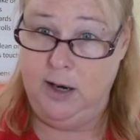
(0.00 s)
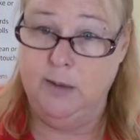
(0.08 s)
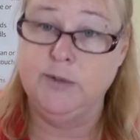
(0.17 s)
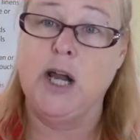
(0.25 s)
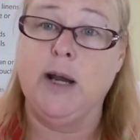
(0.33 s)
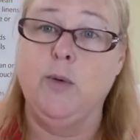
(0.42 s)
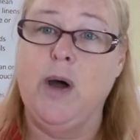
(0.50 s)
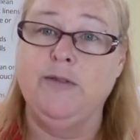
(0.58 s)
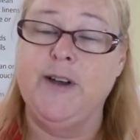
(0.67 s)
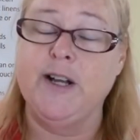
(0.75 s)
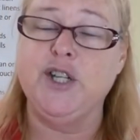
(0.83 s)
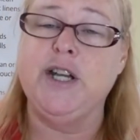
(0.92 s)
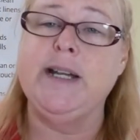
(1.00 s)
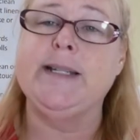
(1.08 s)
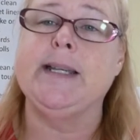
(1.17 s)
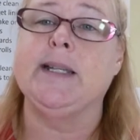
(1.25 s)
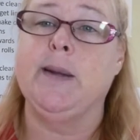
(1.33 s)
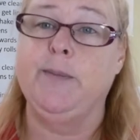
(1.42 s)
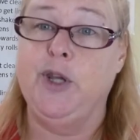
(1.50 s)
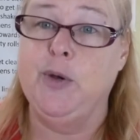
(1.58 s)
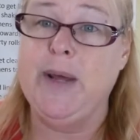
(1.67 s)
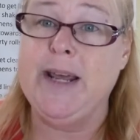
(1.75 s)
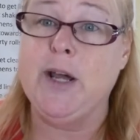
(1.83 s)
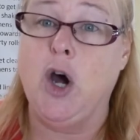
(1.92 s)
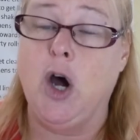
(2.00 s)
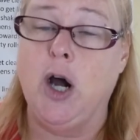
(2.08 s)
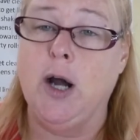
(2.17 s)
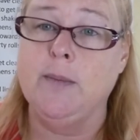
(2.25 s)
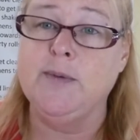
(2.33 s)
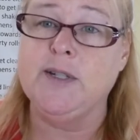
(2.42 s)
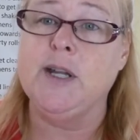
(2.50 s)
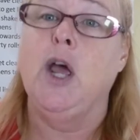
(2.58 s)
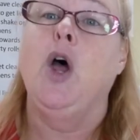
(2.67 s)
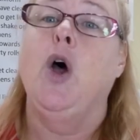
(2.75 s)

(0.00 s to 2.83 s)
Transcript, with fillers: I'm talking a well-functioning system, you eat carbs,